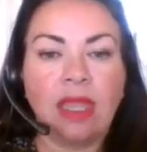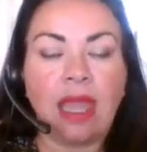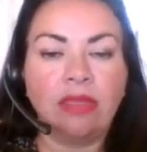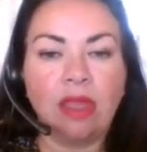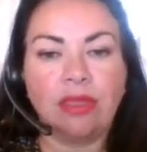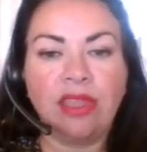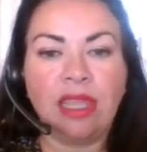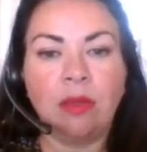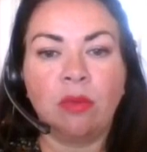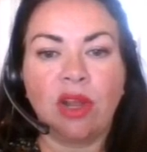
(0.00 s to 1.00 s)
and that
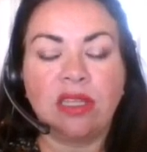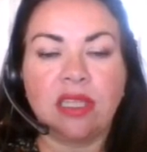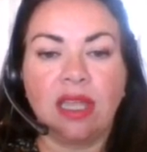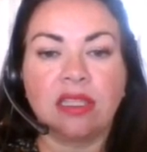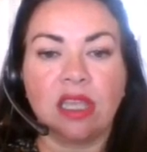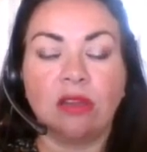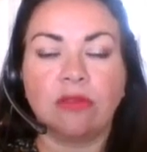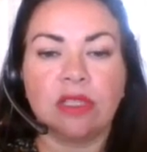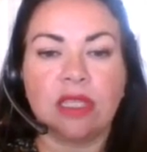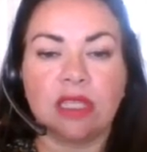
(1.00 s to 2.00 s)
thinking brain takes
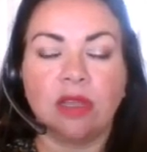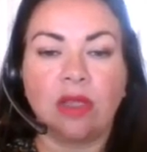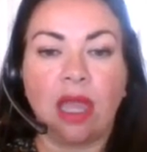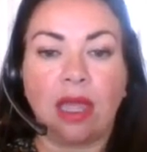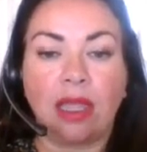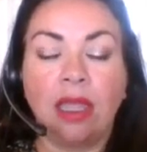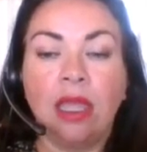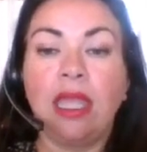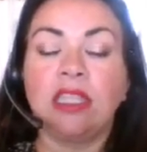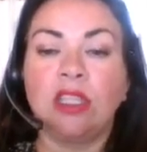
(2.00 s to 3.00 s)
over and says, okay,
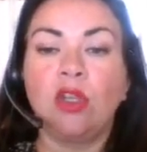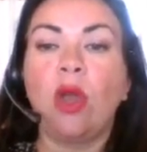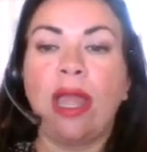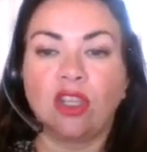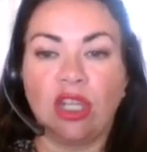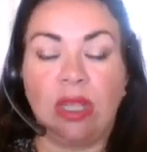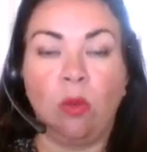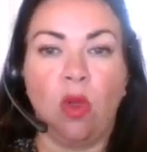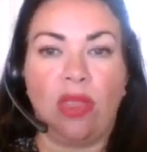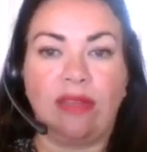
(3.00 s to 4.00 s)
it's not actually
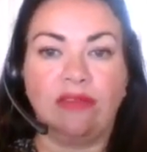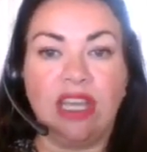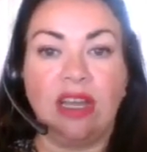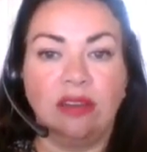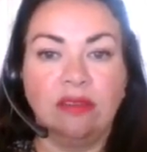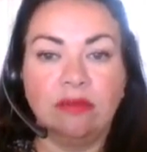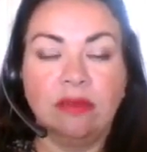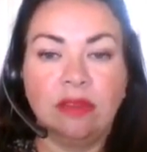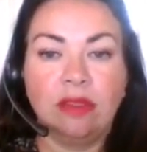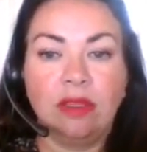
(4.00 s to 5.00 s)
what they've done,
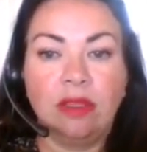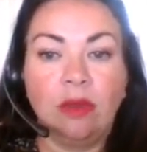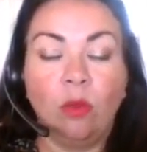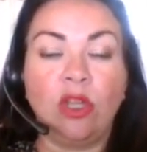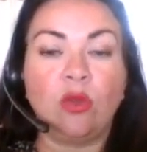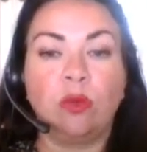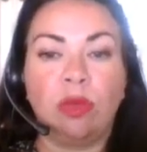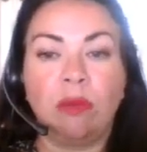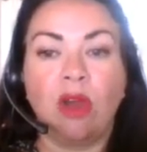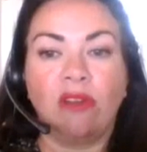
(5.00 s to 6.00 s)
which would
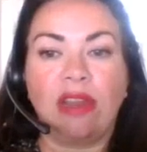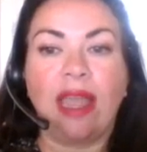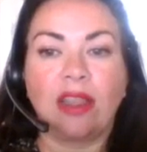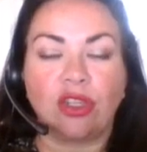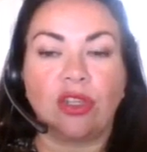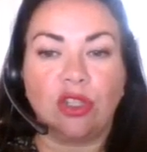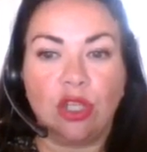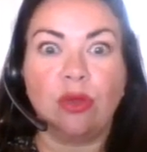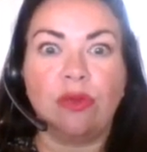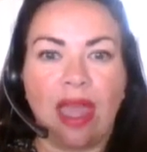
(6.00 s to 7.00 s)
be my reaction
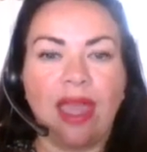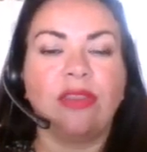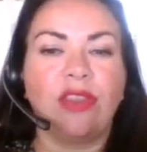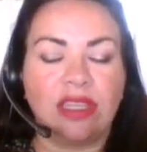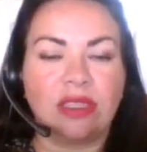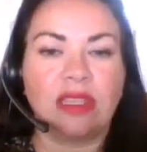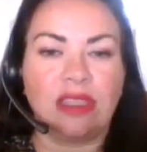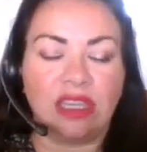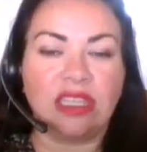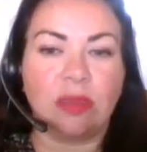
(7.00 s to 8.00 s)
to that is
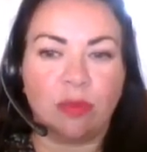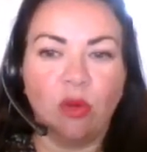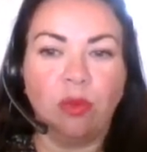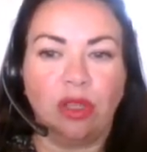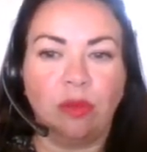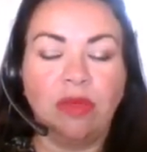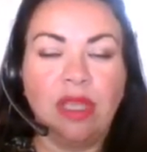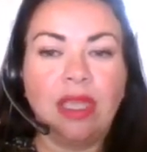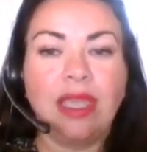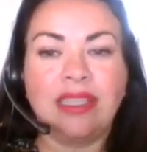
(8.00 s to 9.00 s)
the problem.
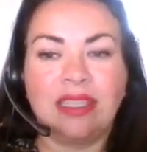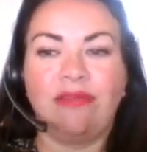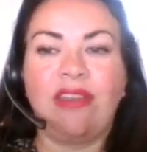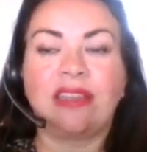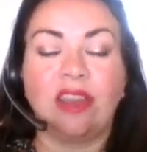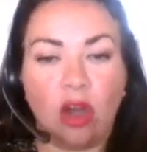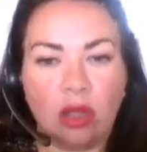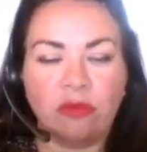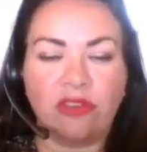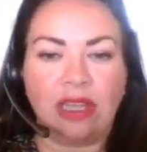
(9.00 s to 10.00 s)
It's the fact that
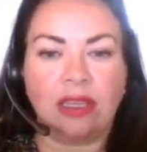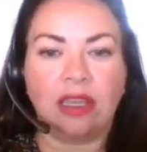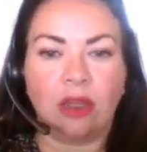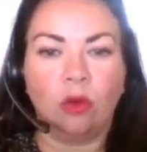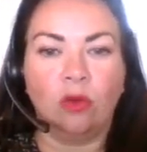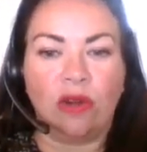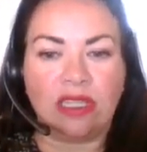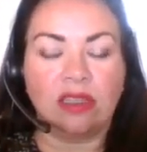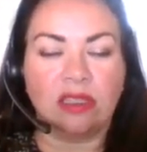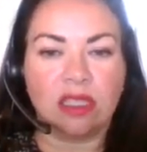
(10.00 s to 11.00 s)
I'm feeling low
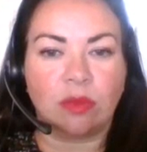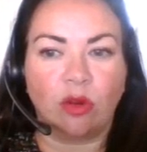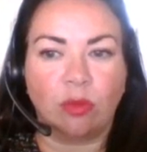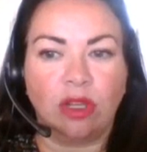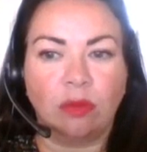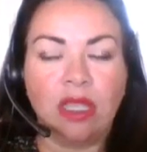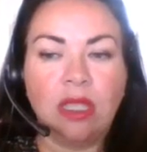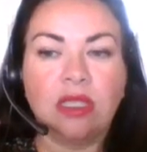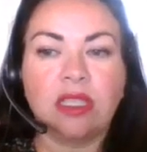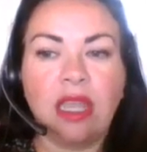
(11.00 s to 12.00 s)
already that's the problem.
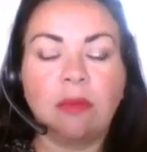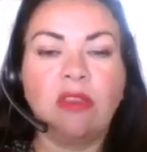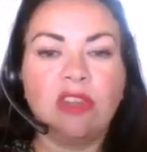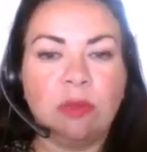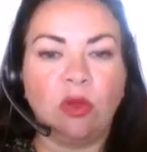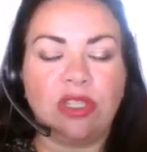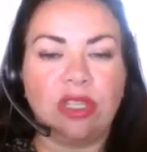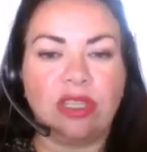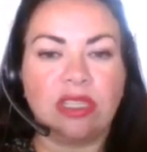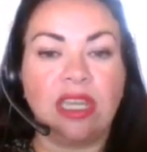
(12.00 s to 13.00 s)
So let me respond
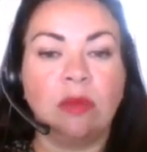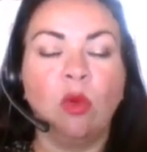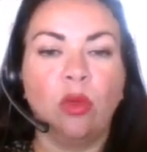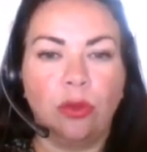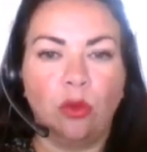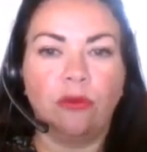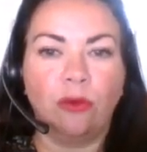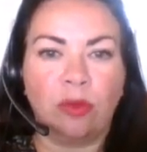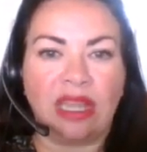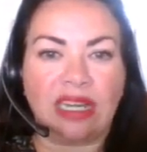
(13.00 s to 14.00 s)
to this in a more
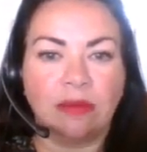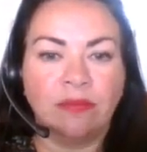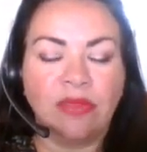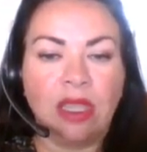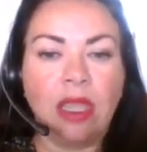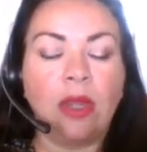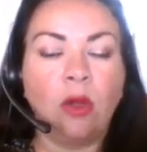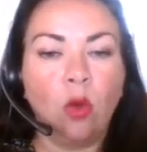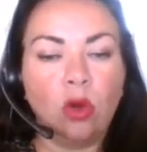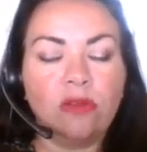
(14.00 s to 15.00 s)
thoughtful manner. And
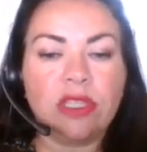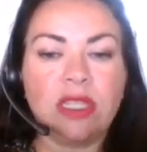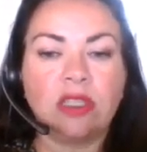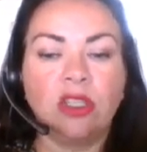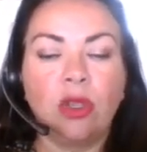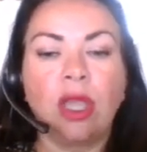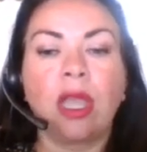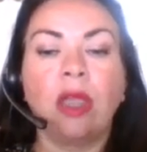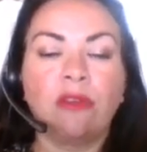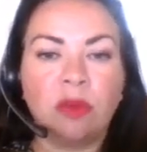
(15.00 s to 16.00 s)
all of a sudden you can
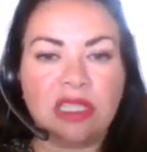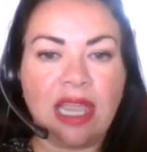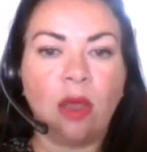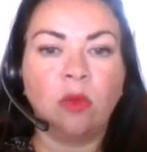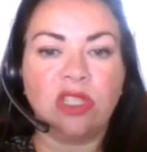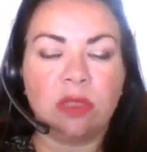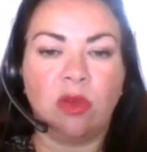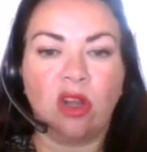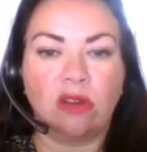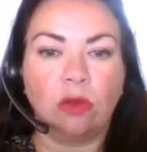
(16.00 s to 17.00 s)
go from a downward
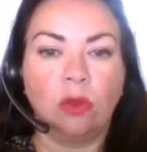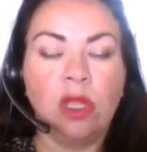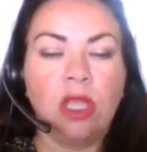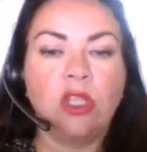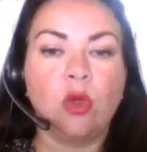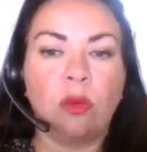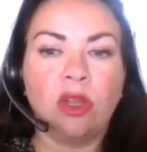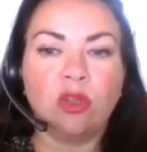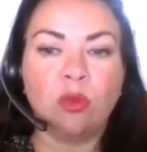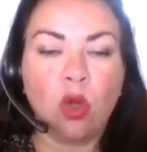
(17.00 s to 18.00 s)
spiral to a
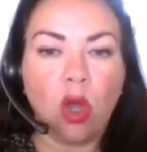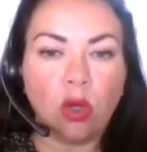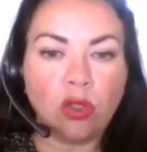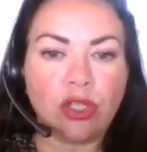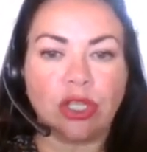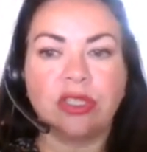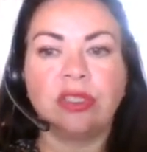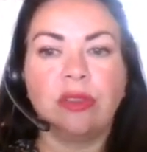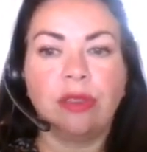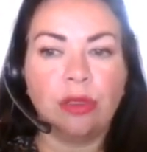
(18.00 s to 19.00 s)
much more conscious,
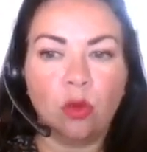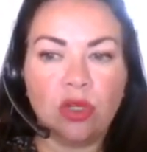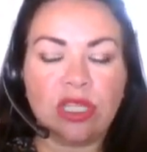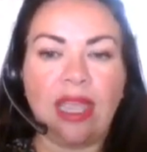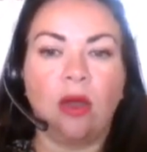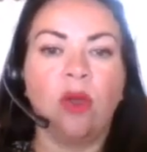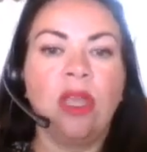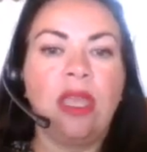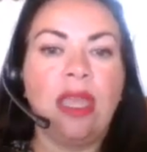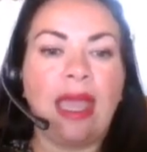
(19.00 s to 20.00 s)
thought out
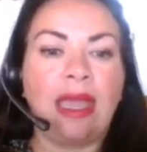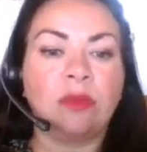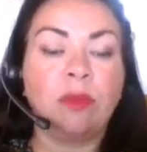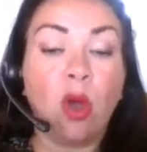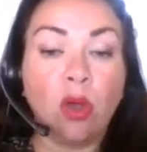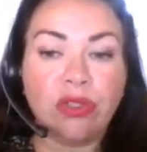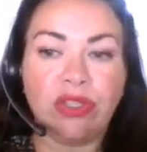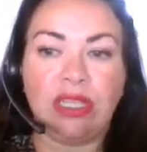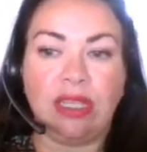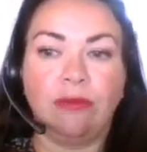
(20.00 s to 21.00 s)
and
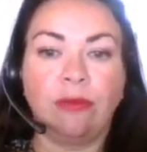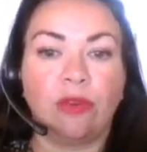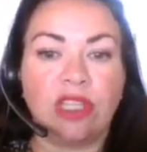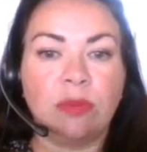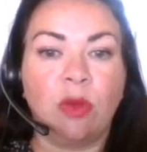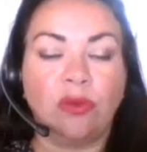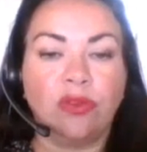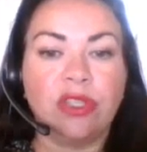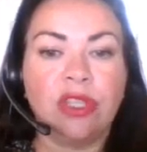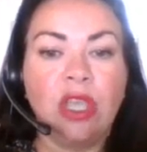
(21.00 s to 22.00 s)
positive
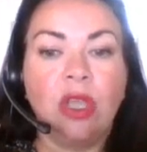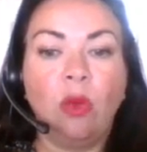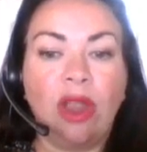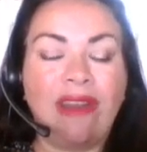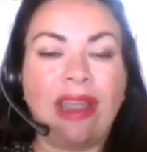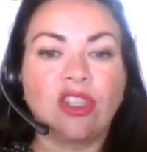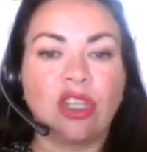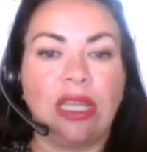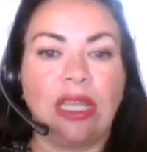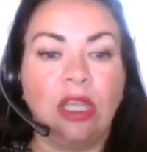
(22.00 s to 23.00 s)
response, where
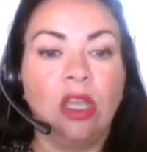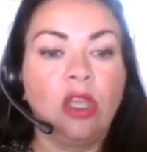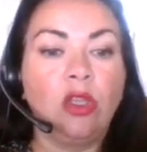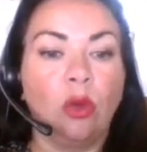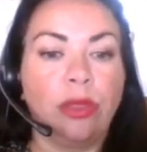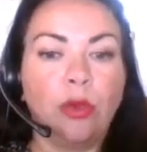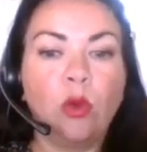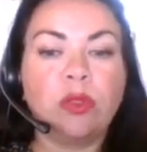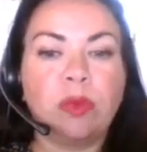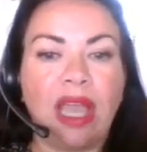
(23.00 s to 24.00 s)
actually your
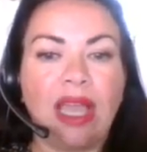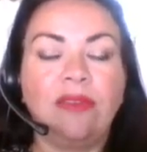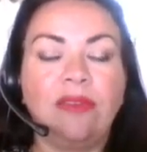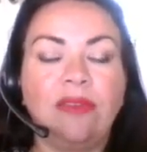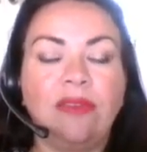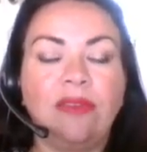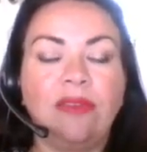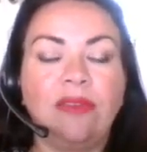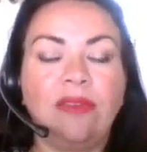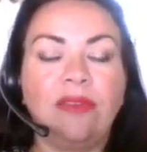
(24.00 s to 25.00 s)
thoughts, behaviours and
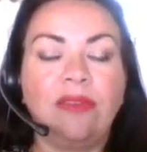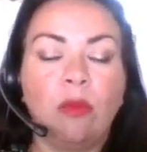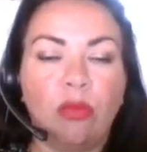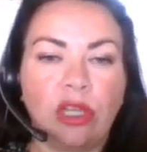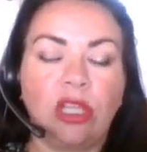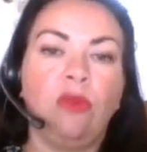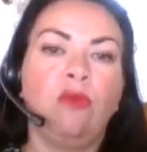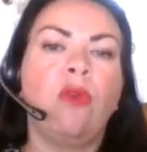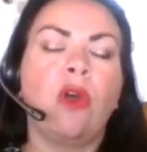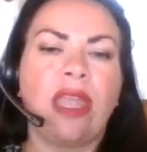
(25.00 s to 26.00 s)
feelings bring
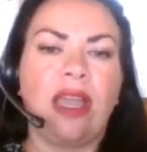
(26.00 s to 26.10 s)
you right